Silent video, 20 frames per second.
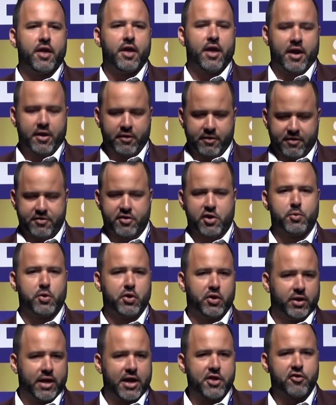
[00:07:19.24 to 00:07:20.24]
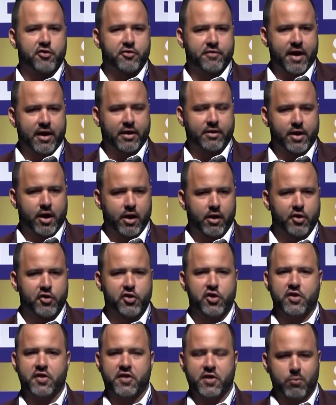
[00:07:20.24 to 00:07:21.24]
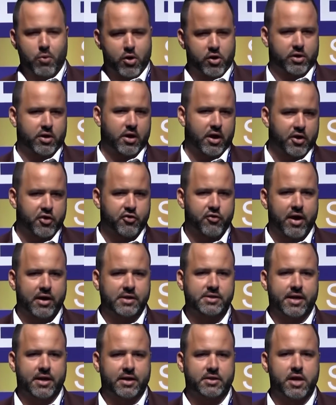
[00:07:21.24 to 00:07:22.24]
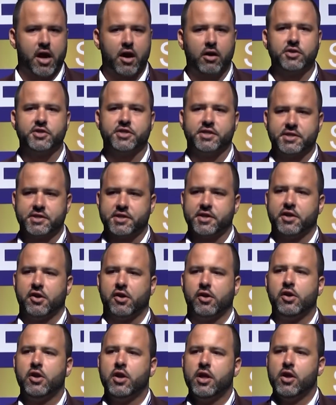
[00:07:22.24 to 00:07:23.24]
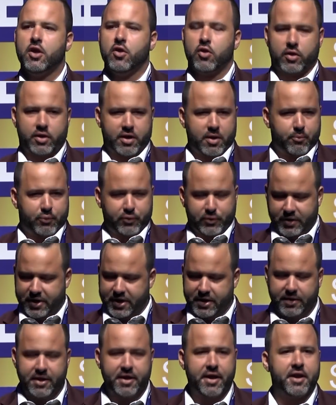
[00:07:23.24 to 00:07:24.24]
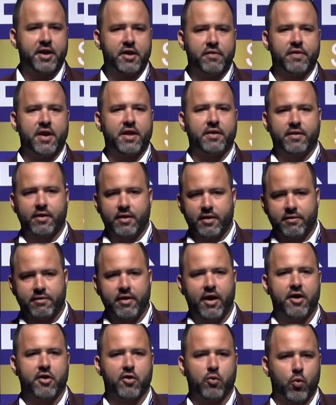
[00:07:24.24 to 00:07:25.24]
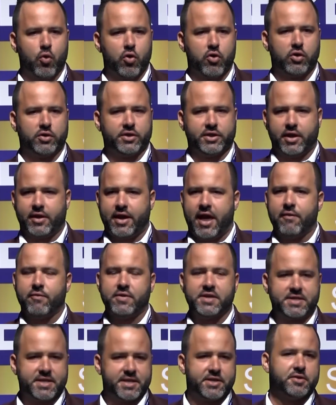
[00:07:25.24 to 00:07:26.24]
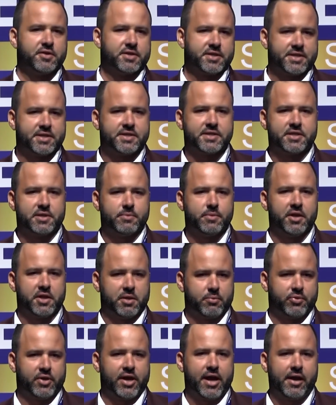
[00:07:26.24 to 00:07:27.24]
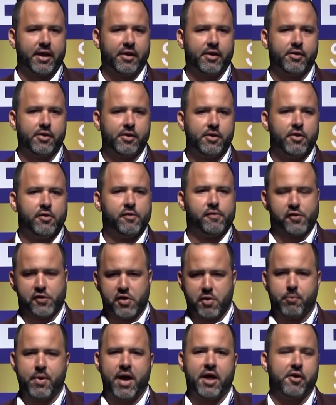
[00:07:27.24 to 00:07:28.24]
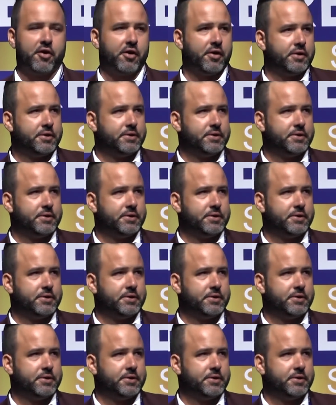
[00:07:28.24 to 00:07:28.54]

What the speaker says: and distributed ledger technology, smart contract technology is going to completely innovate the entire world and every single system on the planet for the better.